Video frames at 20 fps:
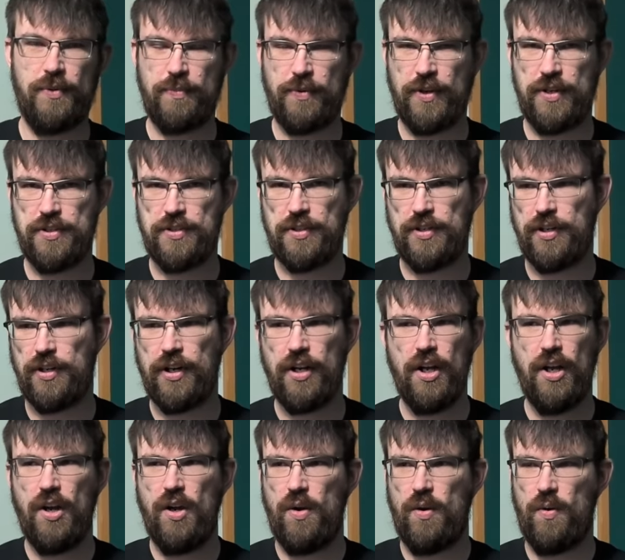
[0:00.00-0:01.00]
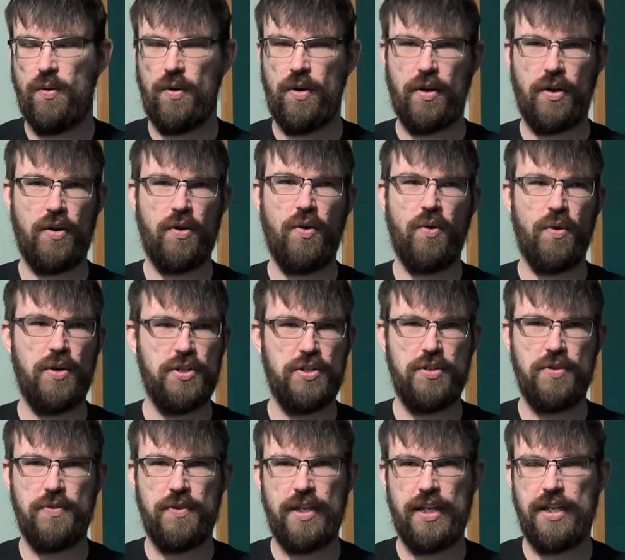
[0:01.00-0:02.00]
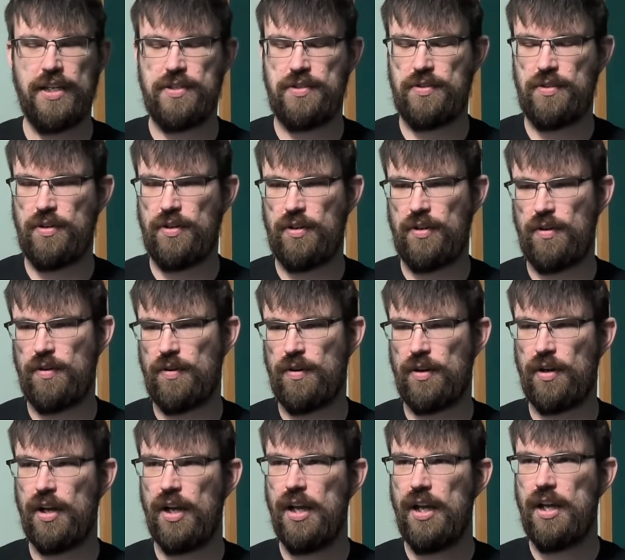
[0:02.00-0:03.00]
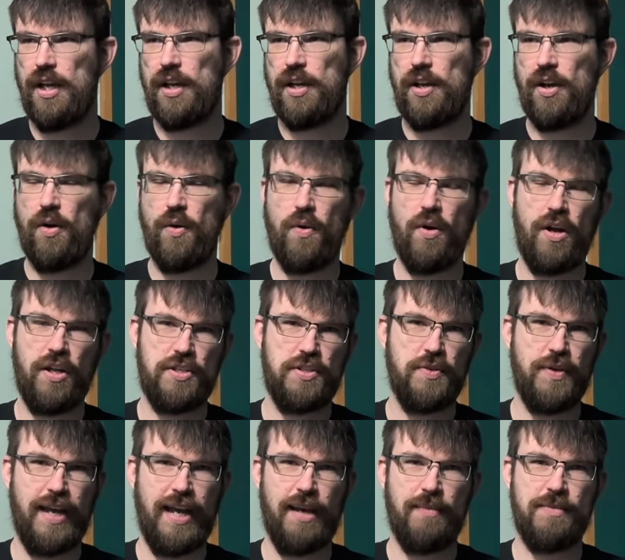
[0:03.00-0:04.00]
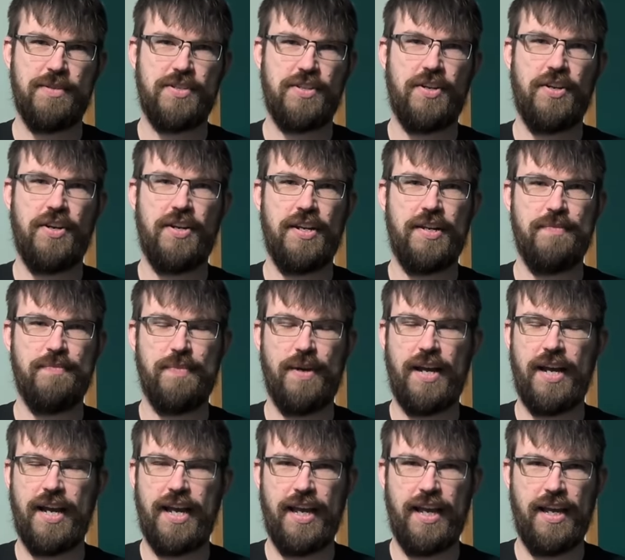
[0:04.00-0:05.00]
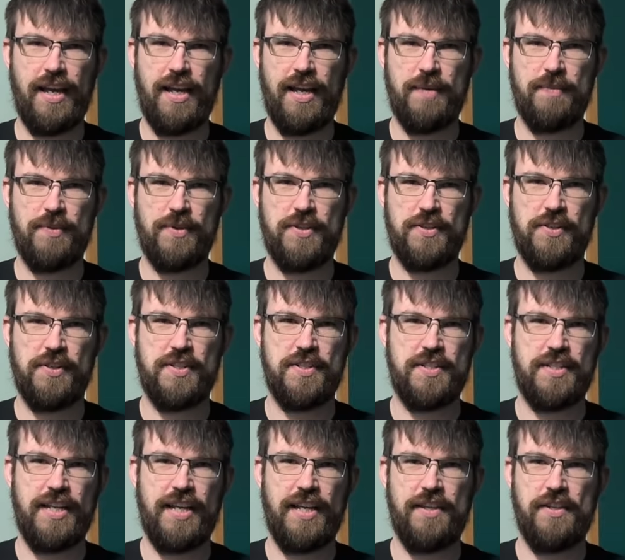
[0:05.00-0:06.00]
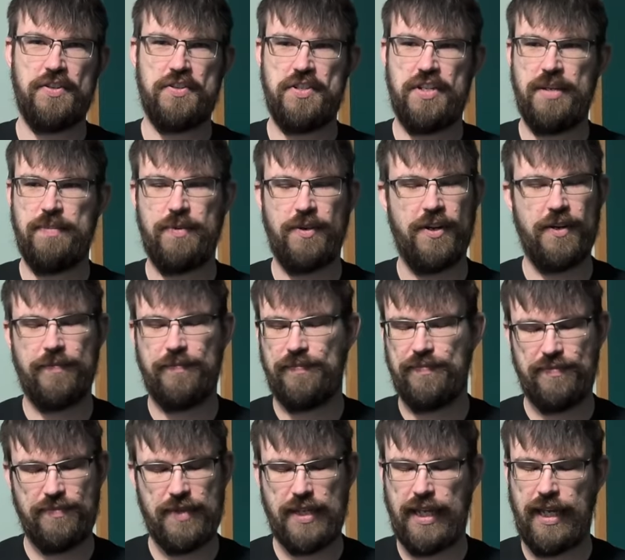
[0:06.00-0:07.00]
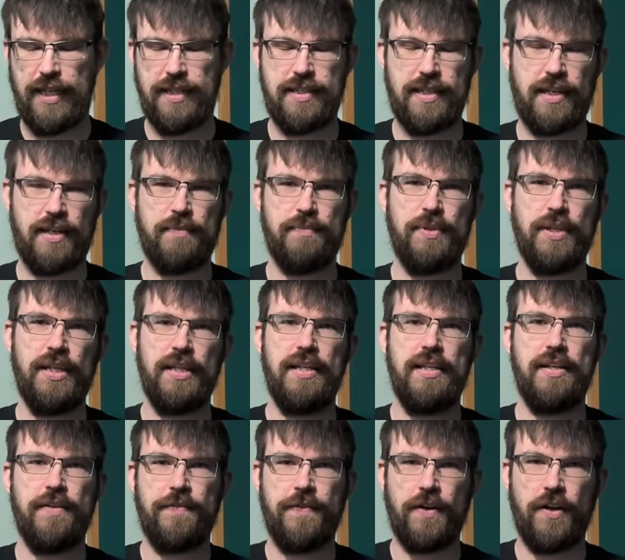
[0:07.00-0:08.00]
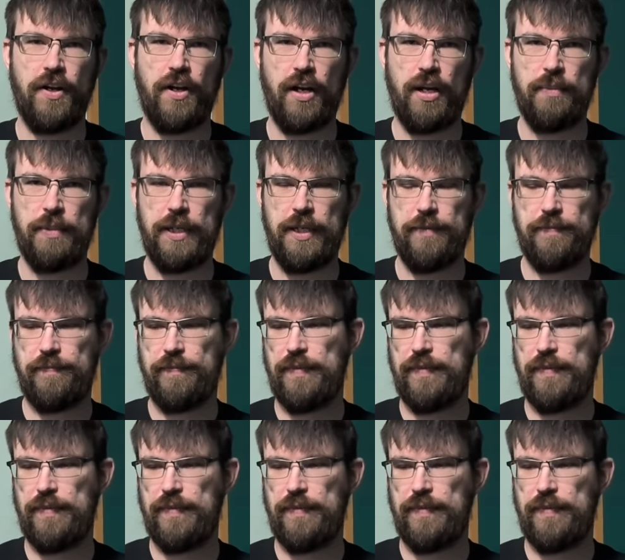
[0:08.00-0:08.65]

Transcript: printer, or go and do this, or go onto Amazon and buy a printer instead. They're cheaper. It's a completely different hobby.